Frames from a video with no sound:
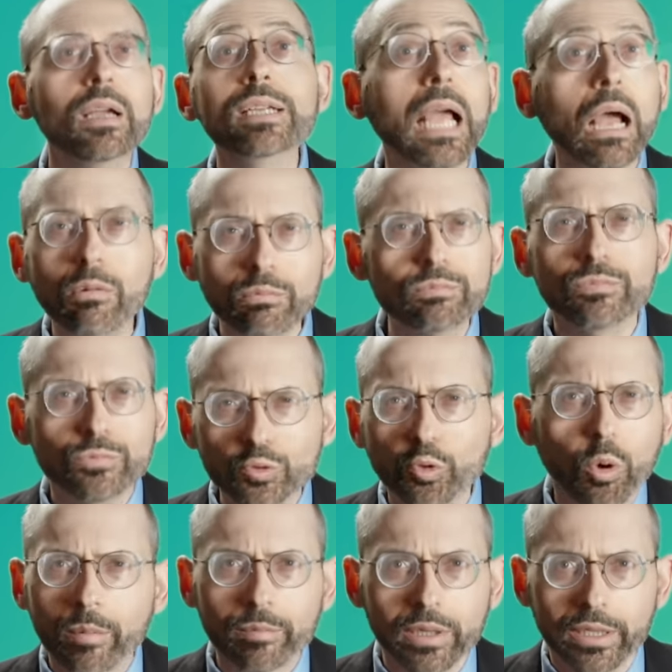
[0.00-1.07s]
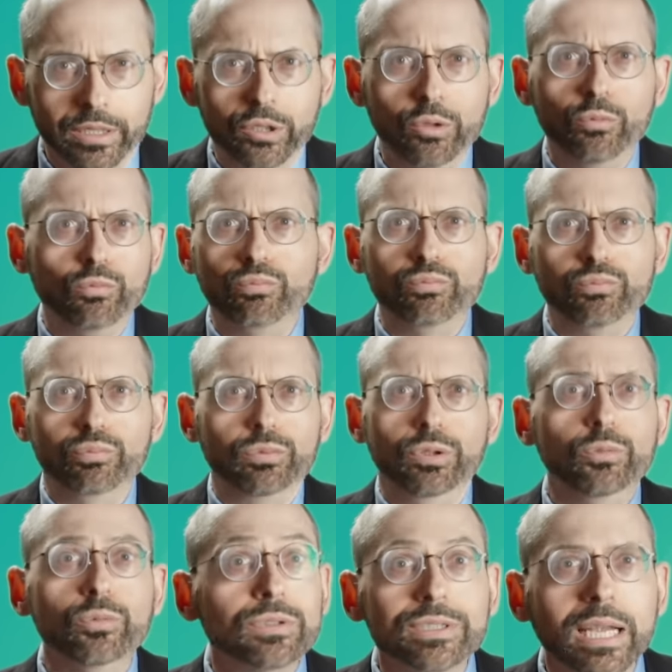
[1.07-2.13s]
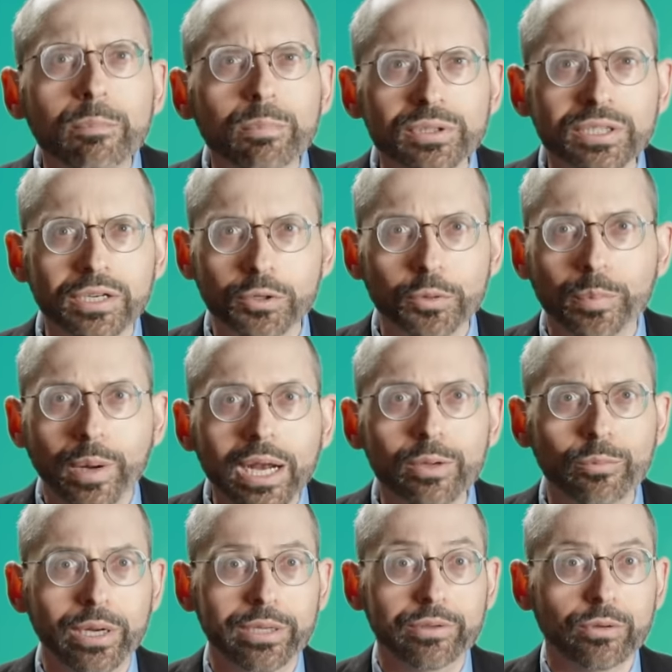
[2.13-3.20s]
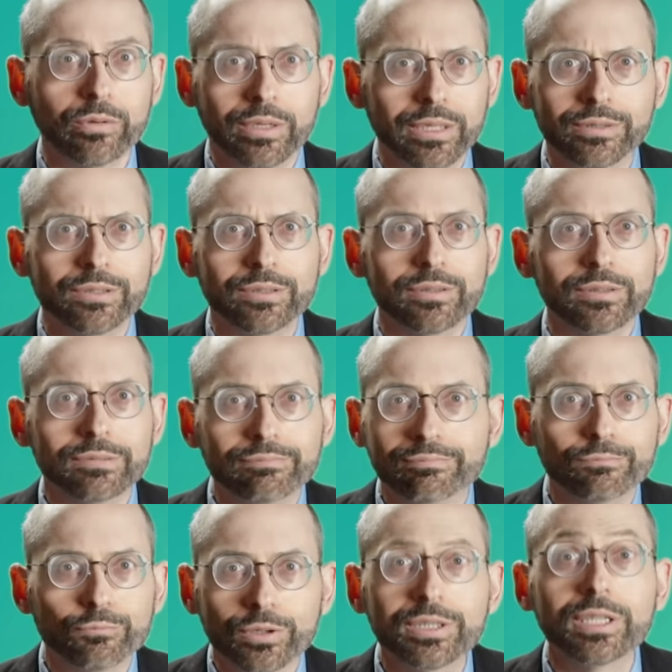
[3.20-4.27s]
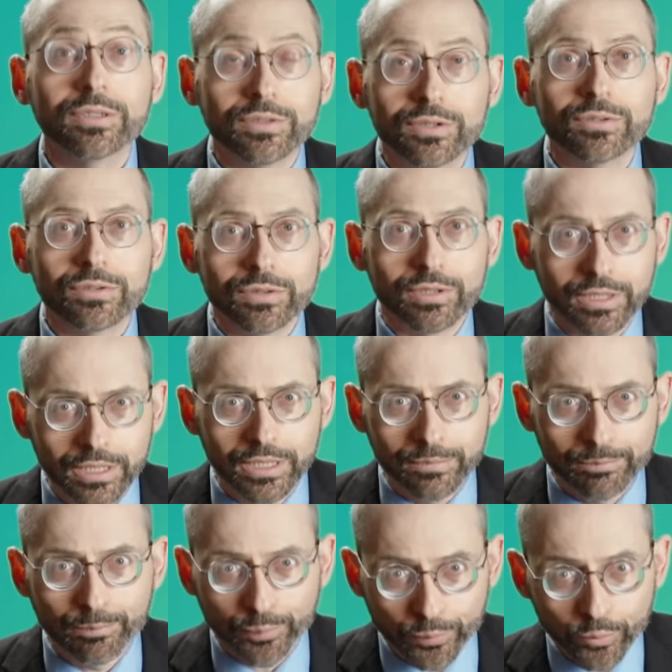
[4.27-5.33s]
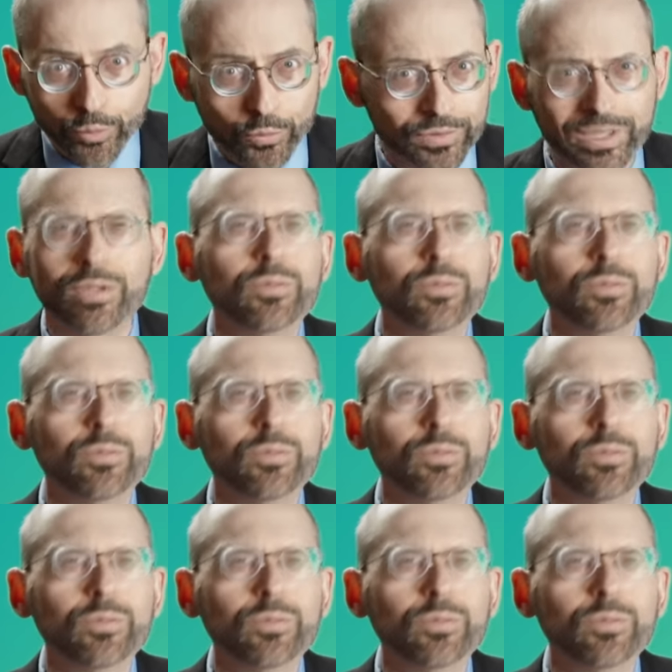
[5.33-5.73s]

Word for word: Now, normally you lose 10% of your body weight and your insulin resistance improves.